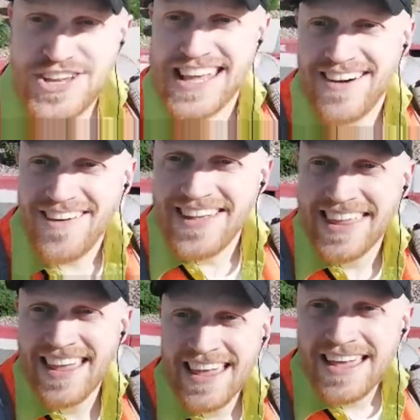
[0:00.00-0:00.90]
deal
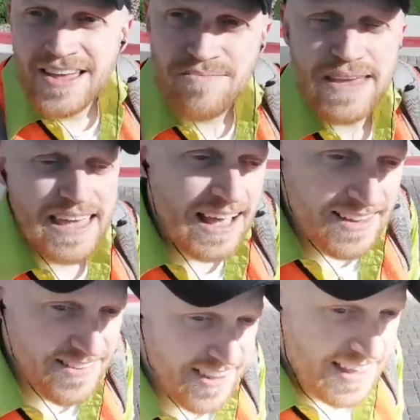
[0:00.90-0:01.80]

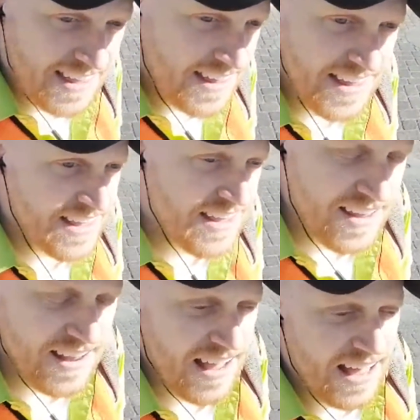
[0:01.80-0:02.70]
because
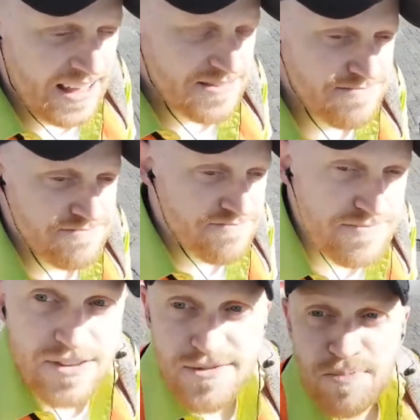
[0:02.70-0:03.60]
um,
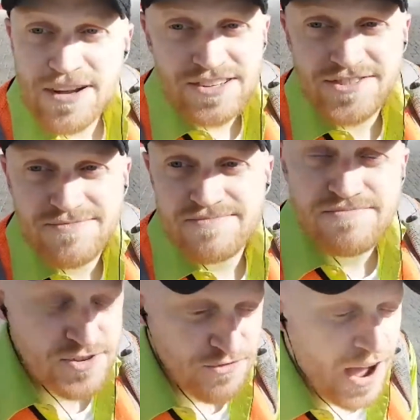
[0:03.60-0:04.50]
this bridge has
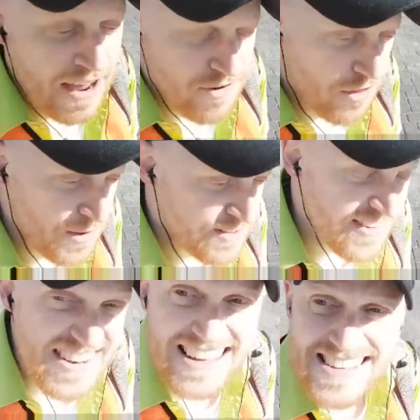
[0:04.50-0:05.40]
survived all the way since
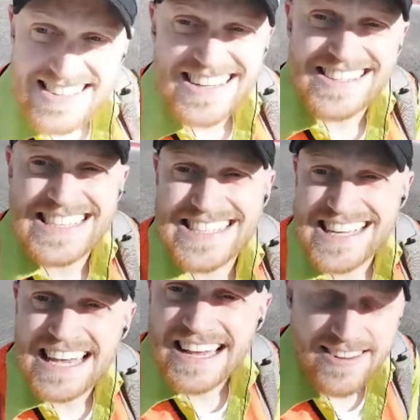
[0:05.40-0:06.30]

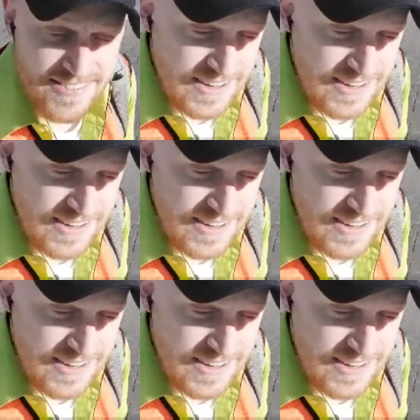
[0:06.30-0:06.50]
1966.